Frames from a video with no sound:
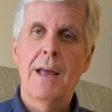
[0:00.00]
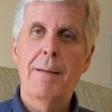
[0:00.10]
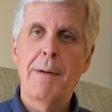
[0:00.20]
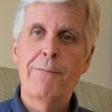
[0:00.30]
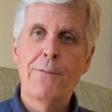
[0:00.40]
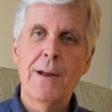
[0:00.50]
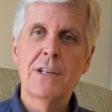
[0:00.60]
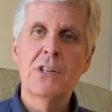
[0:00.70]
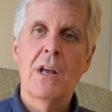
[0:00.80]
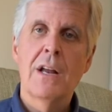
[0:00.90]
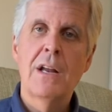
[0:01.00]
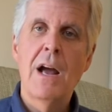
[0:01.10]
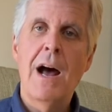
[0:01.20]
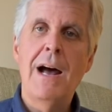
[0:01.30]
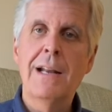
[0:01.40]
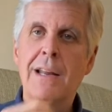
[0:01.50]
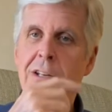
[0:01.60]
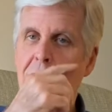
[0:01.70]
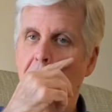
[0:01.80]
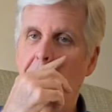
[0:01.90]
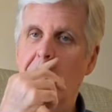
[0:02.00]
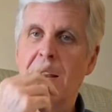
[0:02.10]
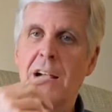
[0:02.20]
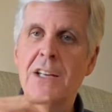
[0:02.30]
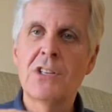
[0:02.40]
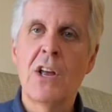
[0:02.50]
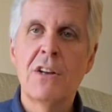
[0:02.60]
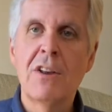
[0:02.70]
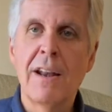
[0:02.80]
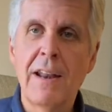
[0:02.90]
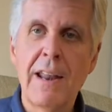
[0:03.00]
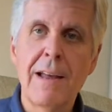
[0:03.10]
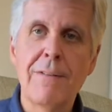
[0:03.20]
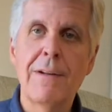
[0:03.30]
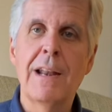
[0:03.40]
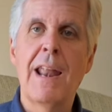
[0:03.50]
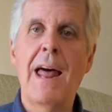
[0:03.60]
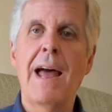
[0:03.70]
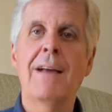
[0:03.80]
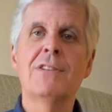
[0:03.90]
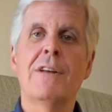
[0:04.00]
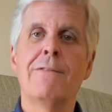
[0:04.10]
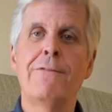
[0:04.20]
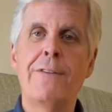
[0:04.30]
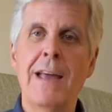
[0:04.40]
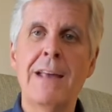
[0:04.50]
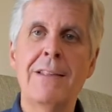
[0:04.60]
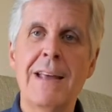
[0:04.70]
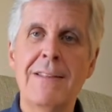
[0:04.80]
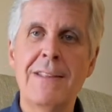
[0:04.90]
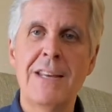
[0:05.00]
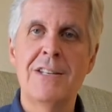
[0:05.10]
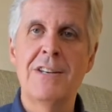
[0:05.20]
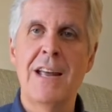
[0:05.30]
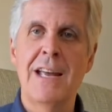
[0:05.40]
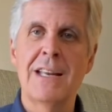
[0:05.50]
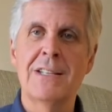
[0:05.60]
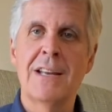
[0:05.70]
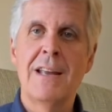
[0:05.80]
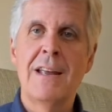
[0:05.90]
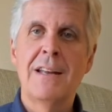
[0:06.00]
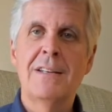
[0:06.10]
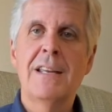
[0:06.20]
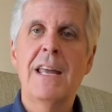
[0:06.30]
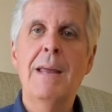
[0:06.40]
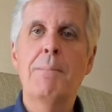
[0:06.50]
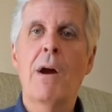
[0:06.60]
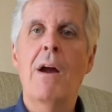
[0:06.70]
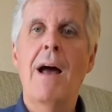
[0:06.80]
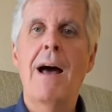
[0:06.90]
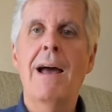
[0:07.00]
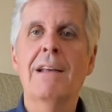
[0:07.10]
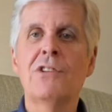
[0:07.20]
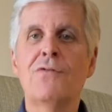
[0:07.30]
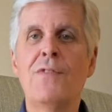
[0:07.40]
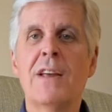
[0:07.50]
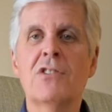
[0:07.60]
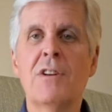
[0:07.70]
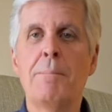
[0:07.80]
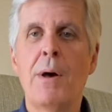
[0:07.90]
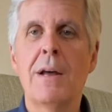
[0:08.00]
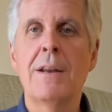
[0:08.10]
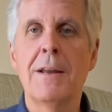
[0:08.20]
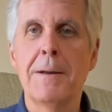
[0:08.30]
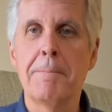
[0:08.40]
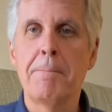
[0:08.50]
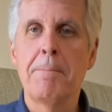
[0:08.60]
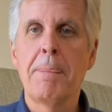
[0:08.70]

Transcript: And my friends, God is calling us to live lives of faith in these days, to keep our eyes fixed upon Him.